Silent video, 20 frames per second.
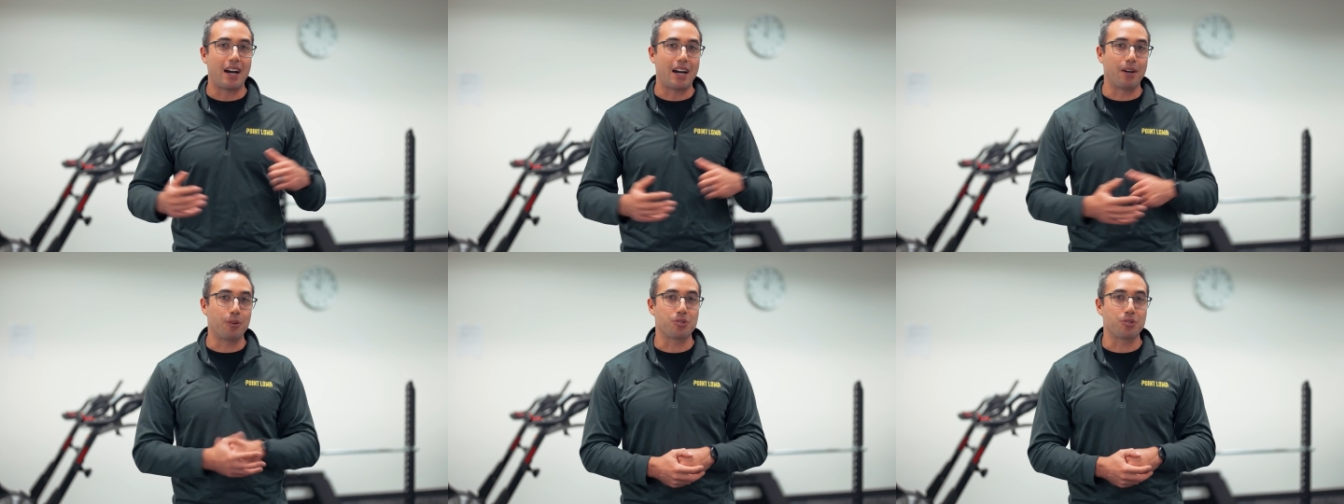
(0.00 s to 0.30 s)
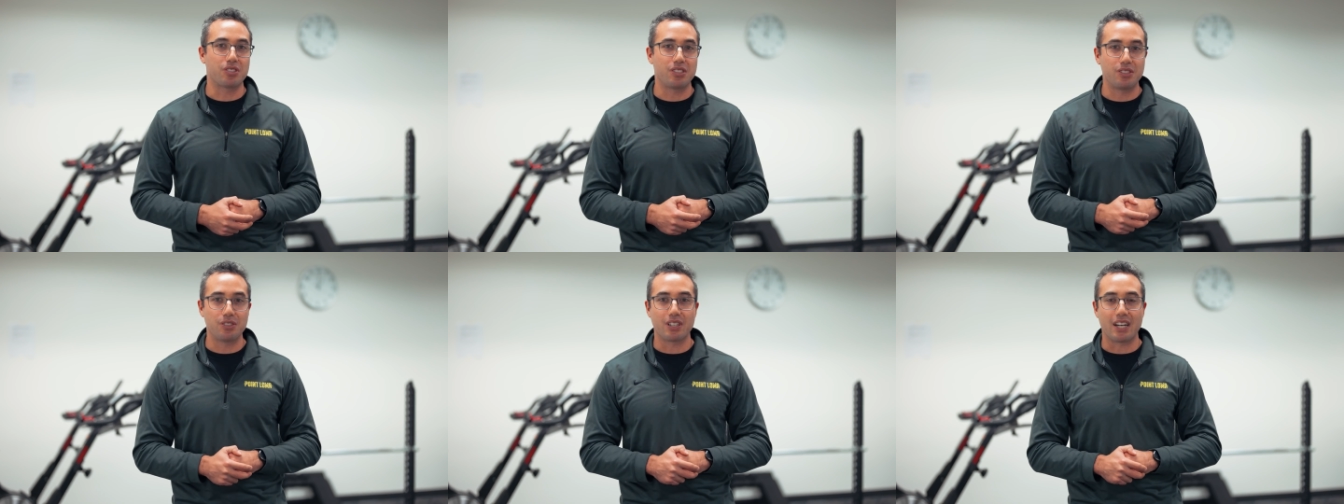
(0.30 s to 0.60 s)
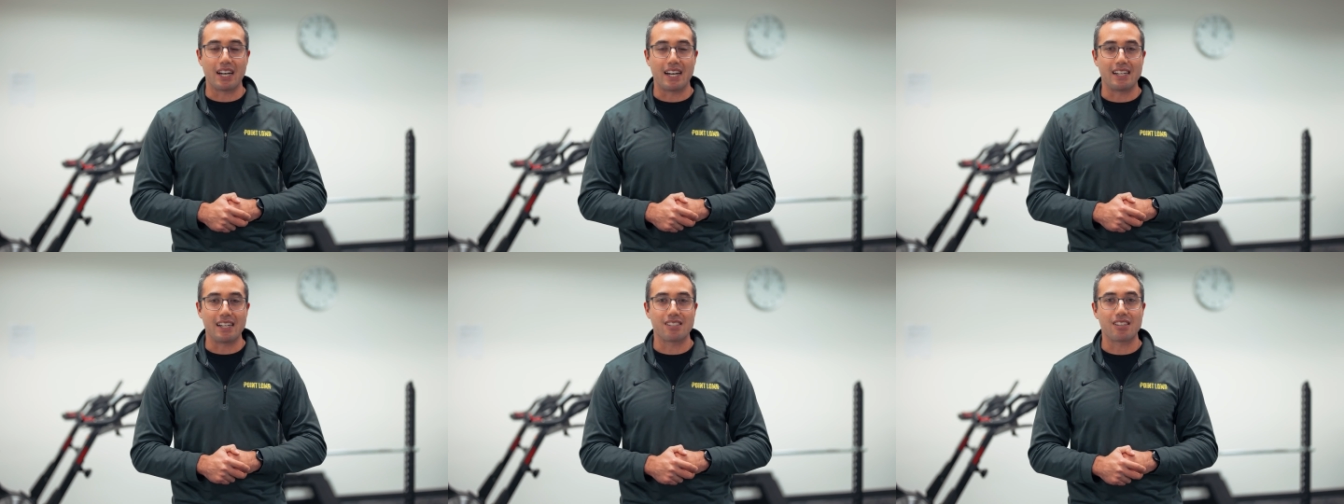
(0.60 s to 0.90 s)
I will see you
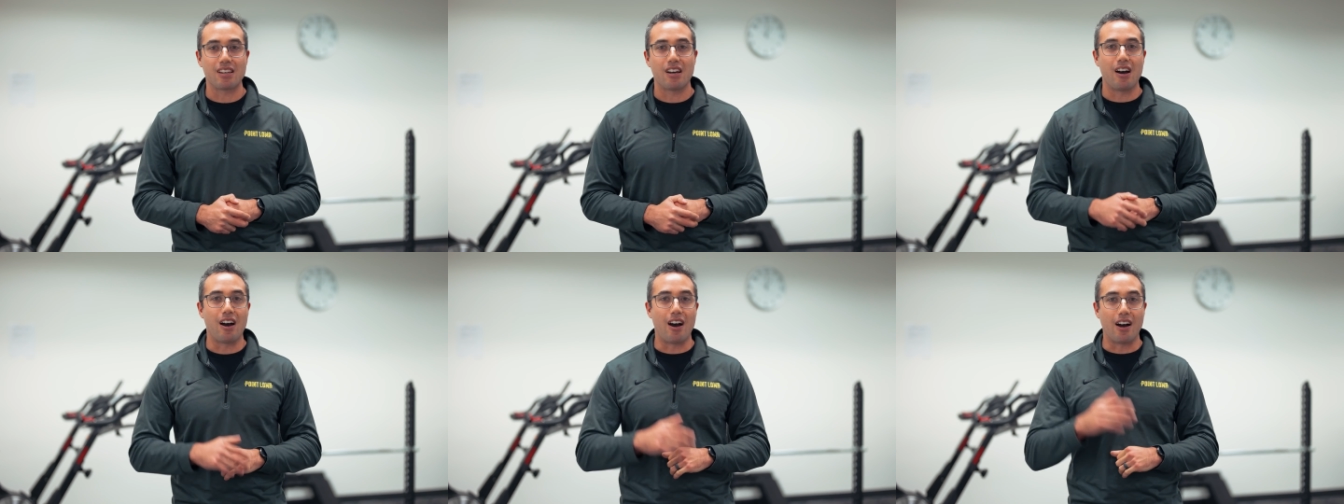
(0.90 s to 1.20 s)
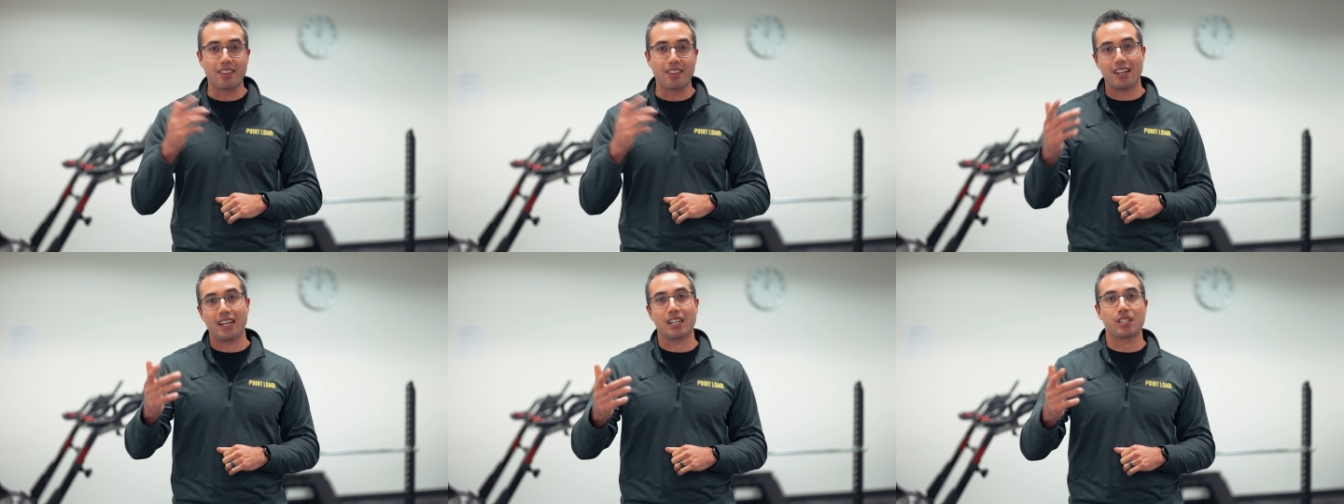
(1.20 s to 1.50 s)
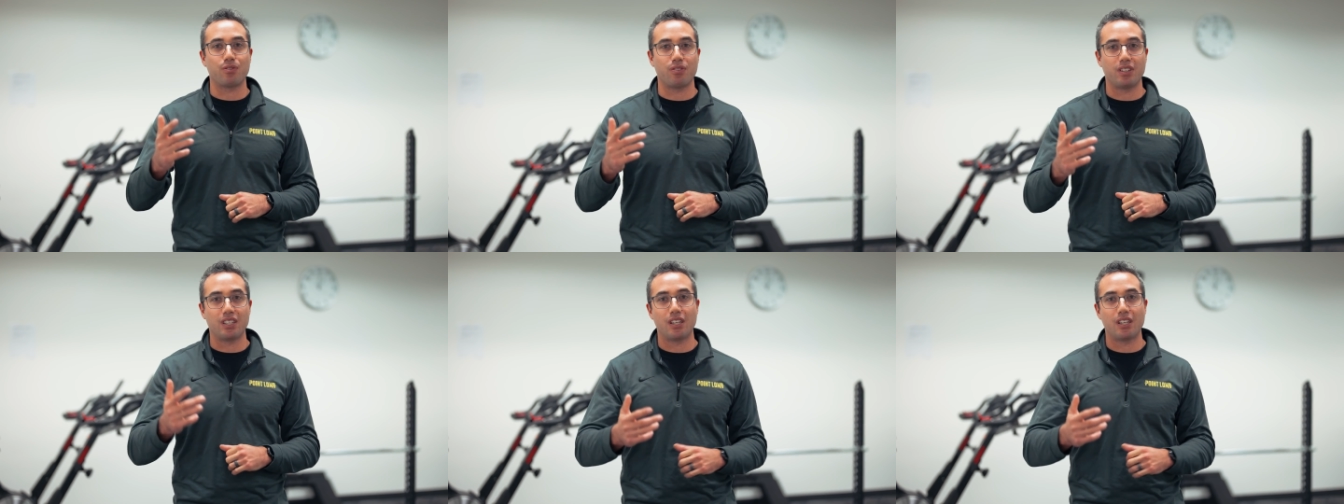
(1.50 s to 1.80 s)
guys on the
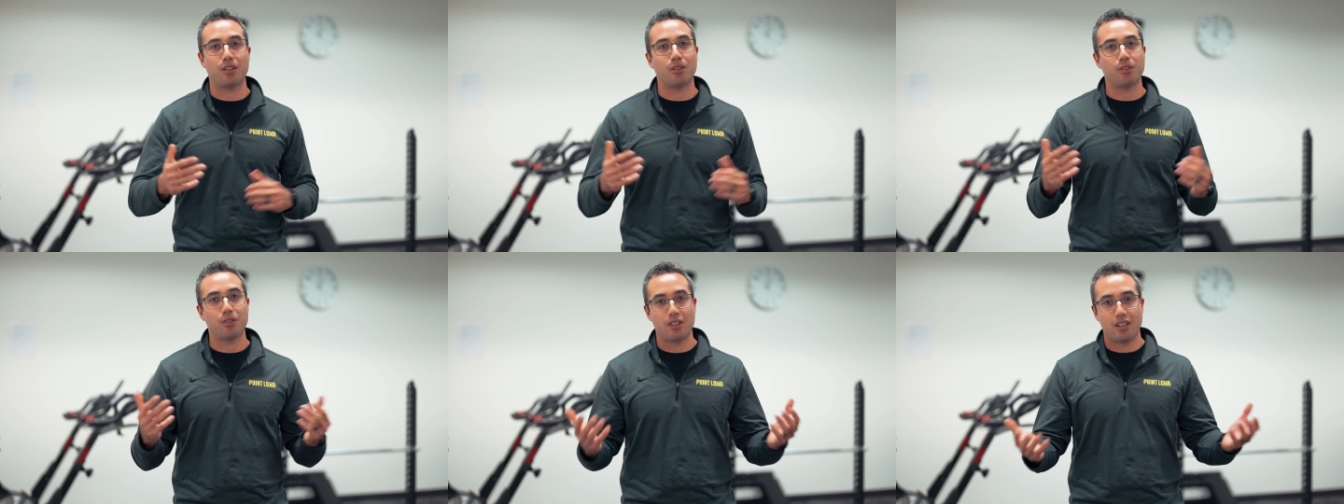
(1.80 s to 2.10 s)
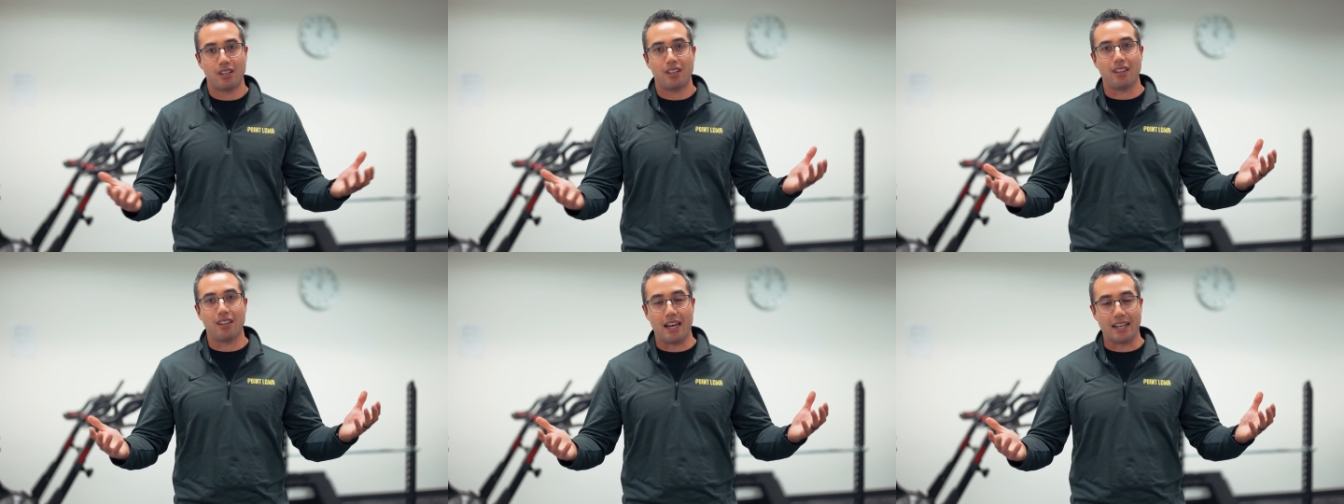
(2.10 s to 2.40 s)
next video.